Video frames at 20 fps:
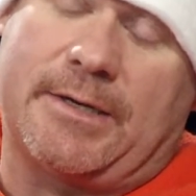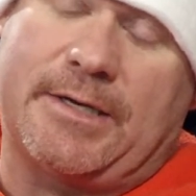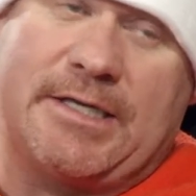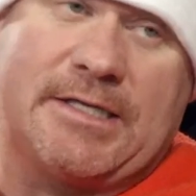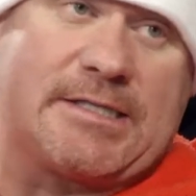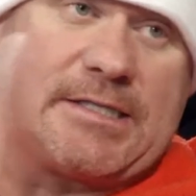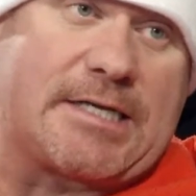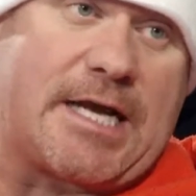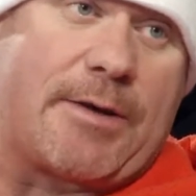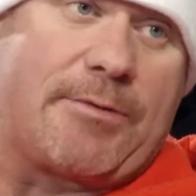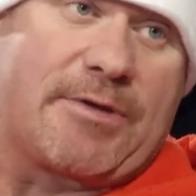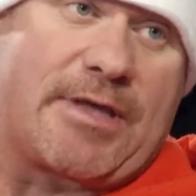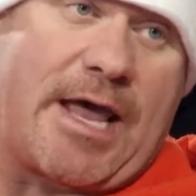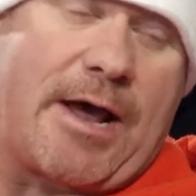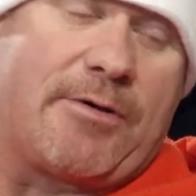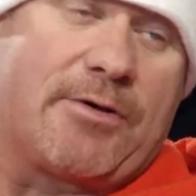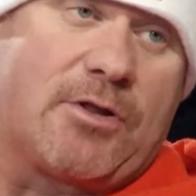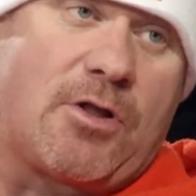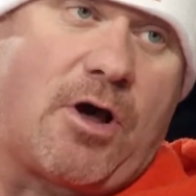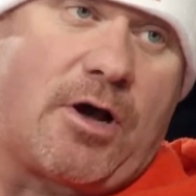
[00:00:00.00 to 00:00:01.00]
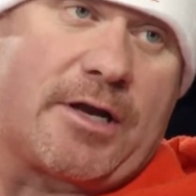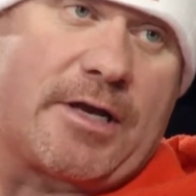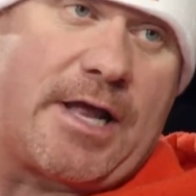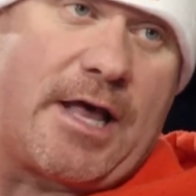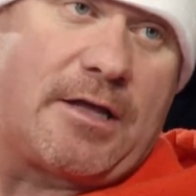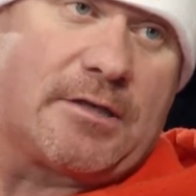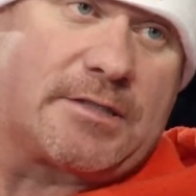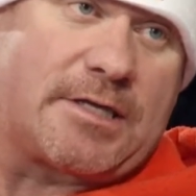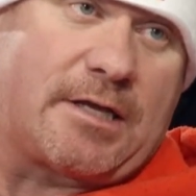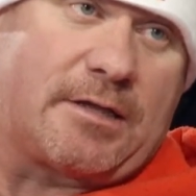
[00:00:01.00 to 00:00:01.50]
inside with Gowan Locke and
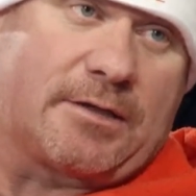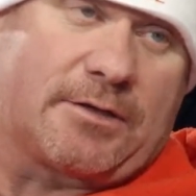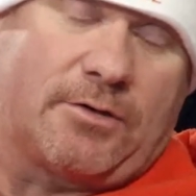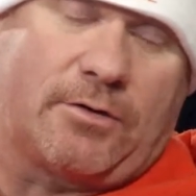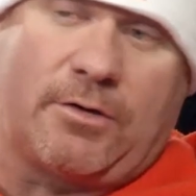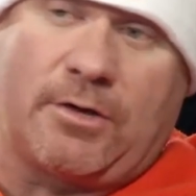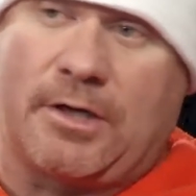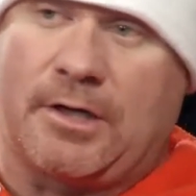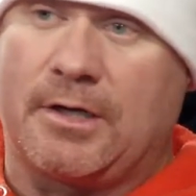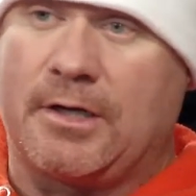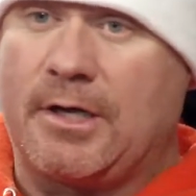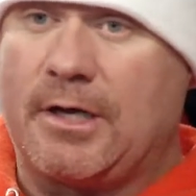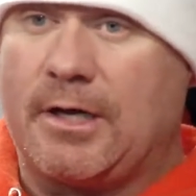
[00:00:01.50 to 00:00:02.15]
Alex Alagnola.